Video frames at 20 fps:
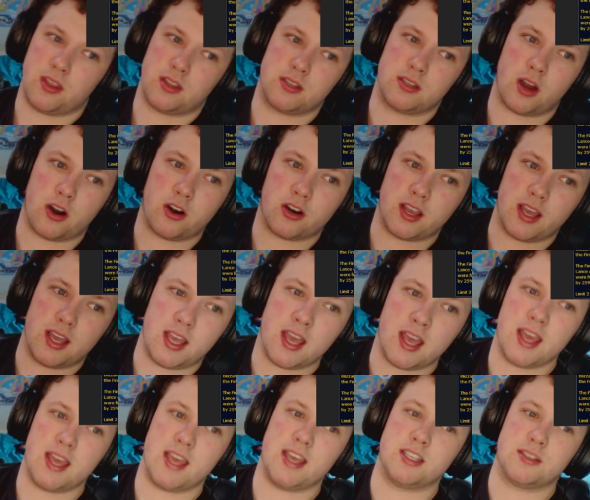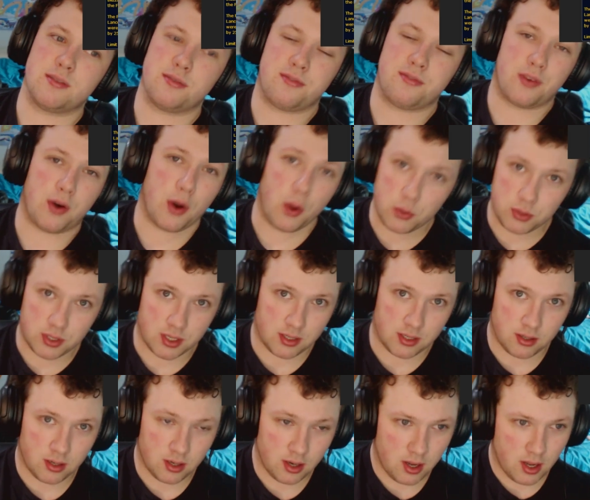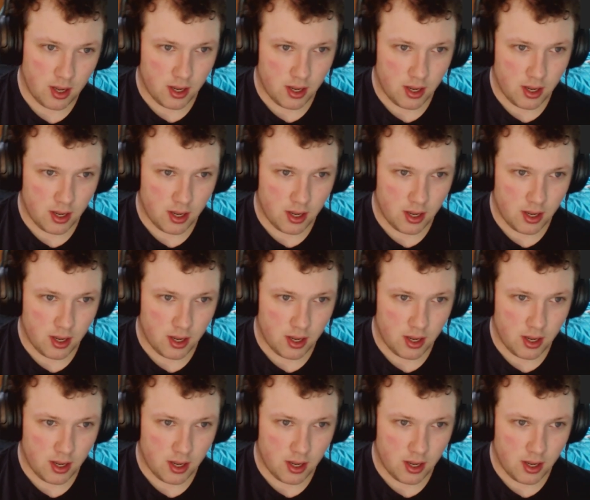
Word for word: the target is frozen.